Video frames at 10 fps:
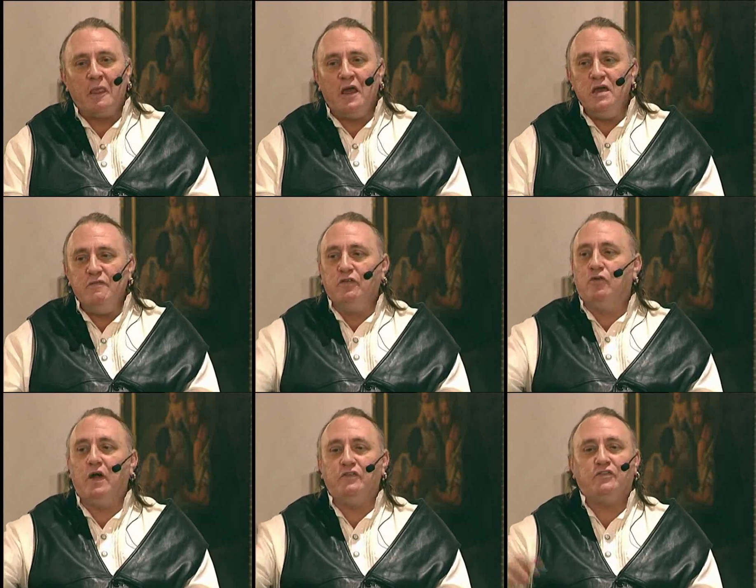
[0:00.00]
Even
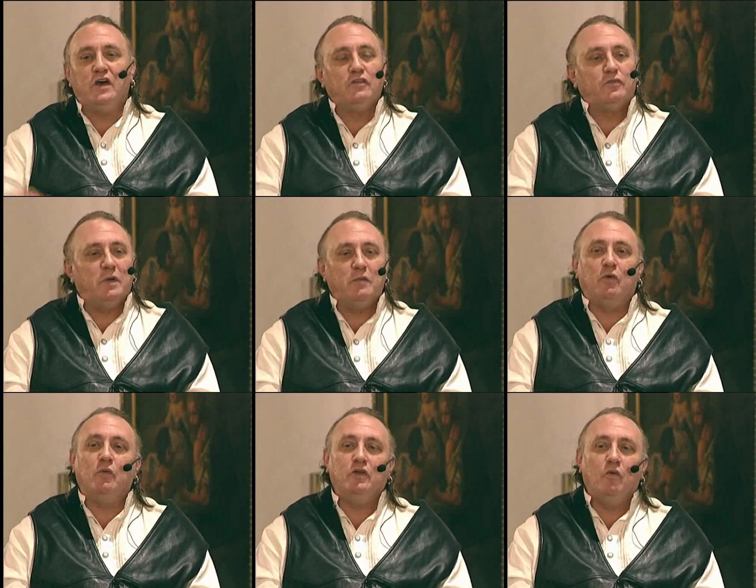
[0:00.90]
great salespeople,
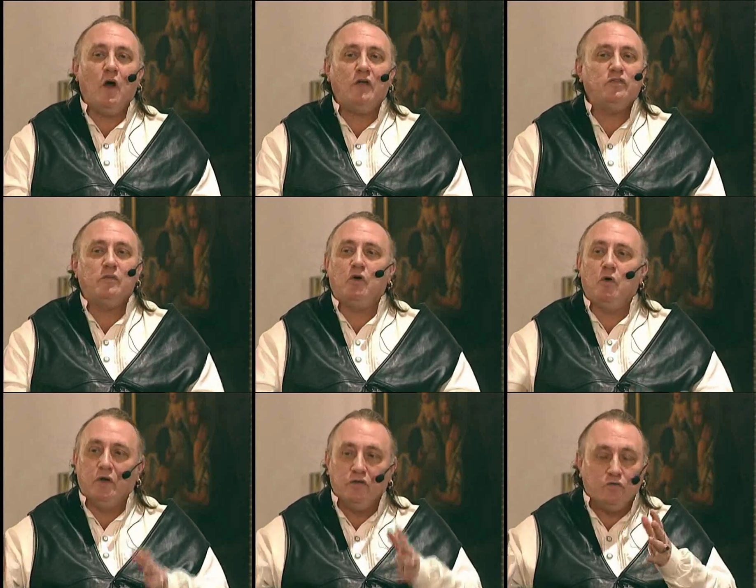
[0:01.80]
when you watch them go
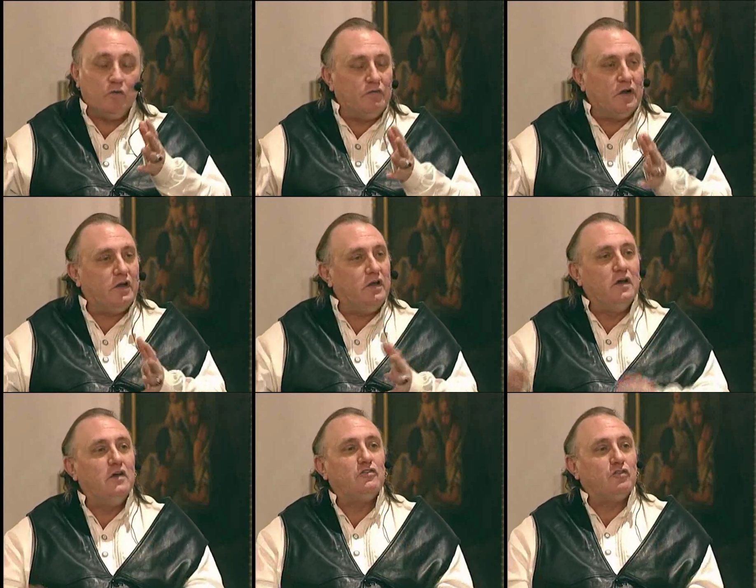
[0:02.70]
into a very
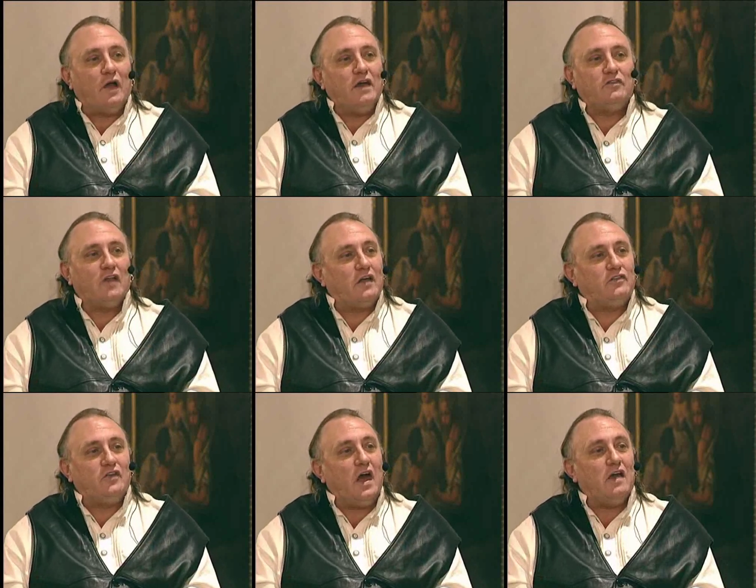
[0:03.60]
trance-like
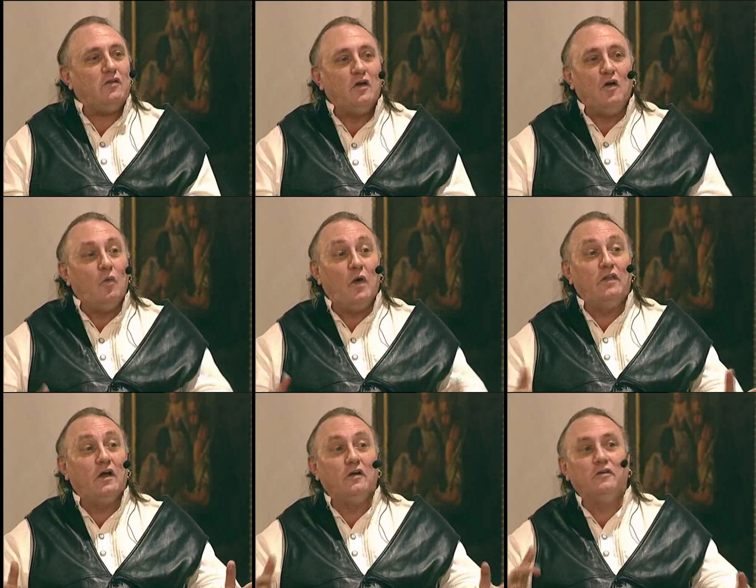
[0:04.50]
state, when
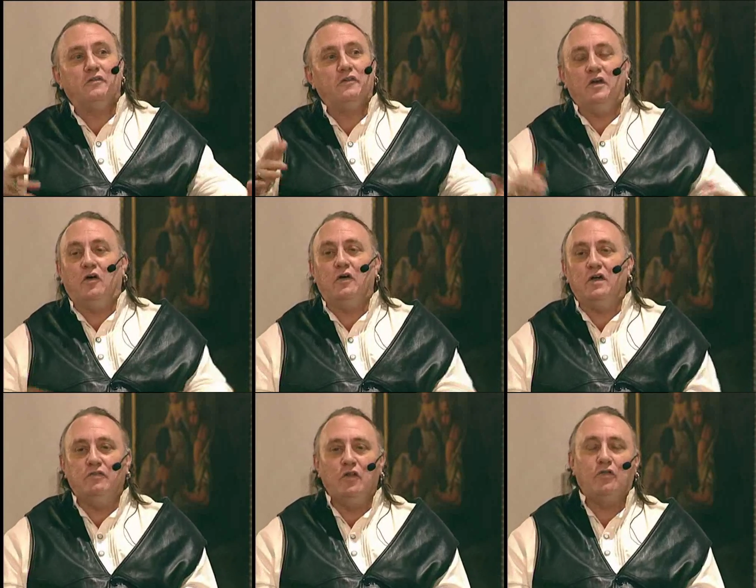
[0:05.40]
they're,
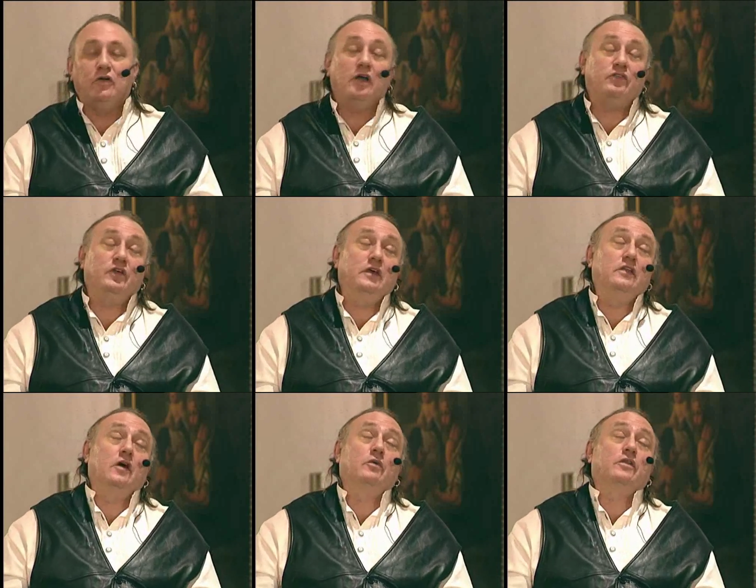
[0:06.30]
even though they're not sitting
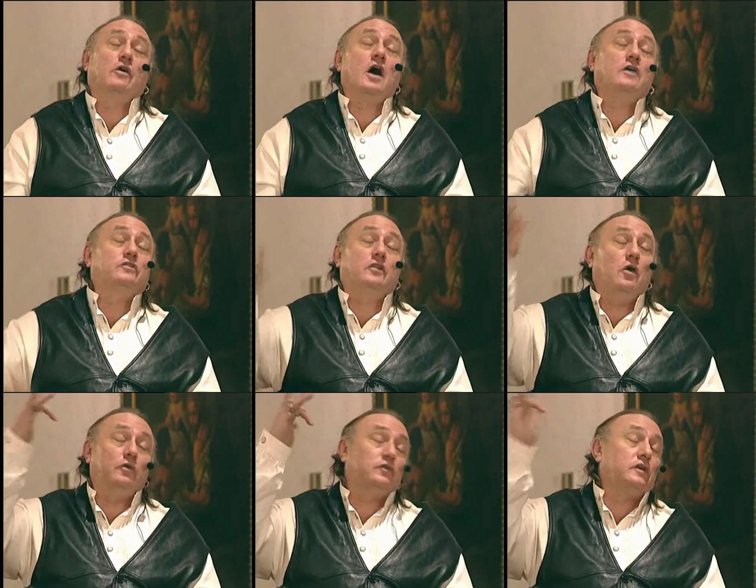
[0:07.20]
there with their eyes
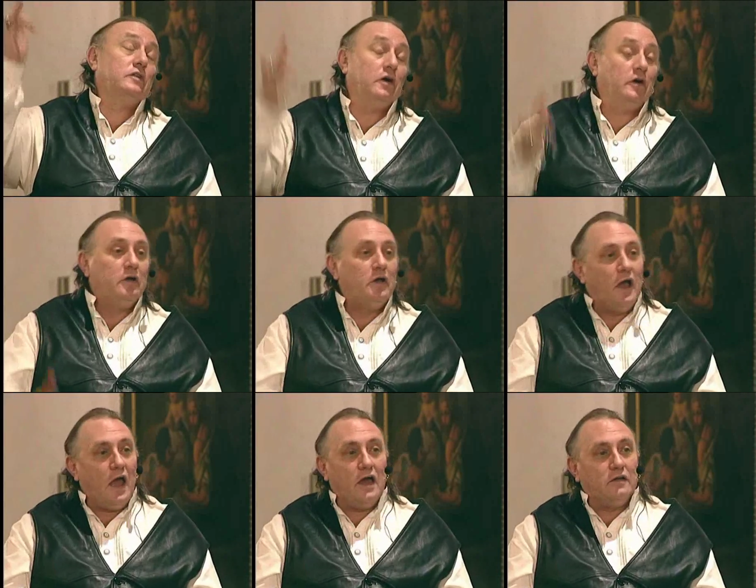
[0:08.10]
closed and their
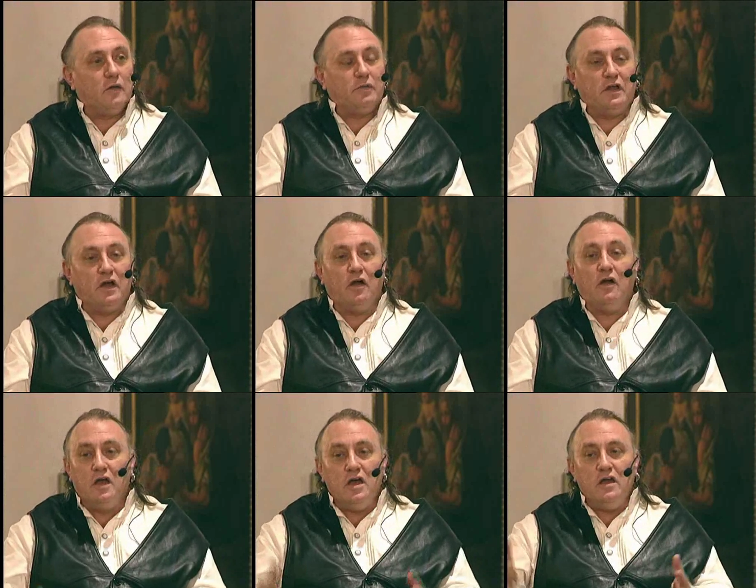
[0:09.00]
hand up in the air,
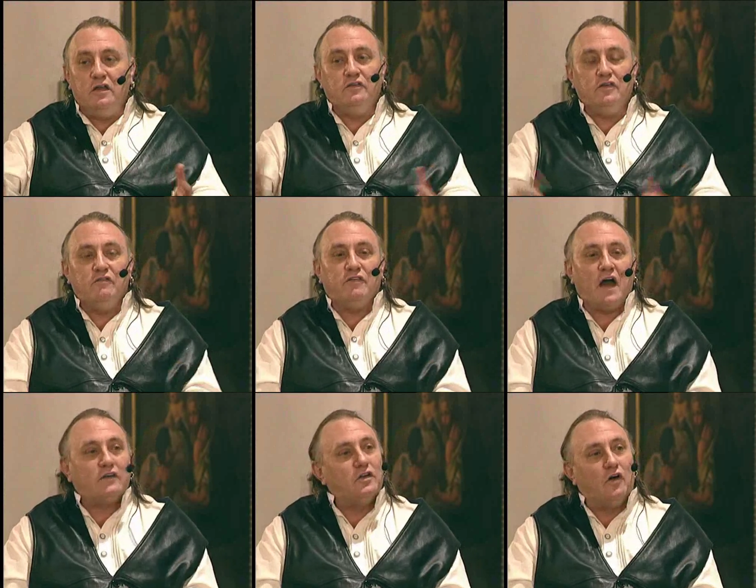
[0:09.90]
it is in
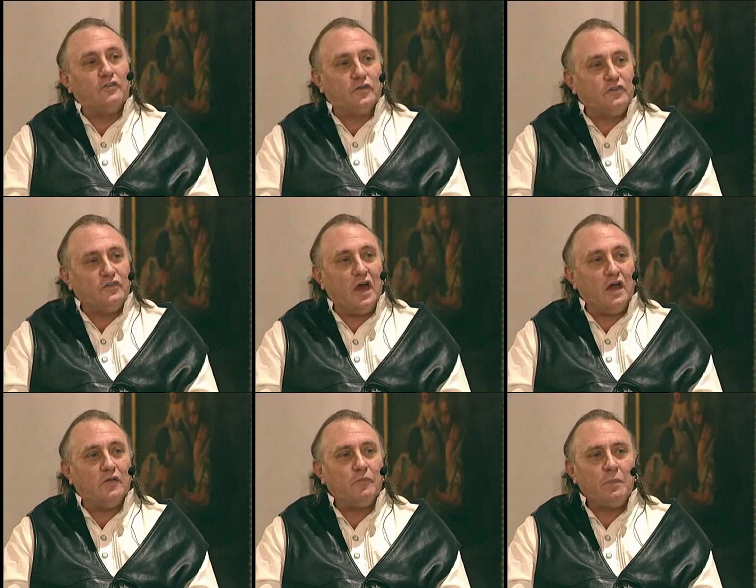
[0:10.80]
fact an altered state.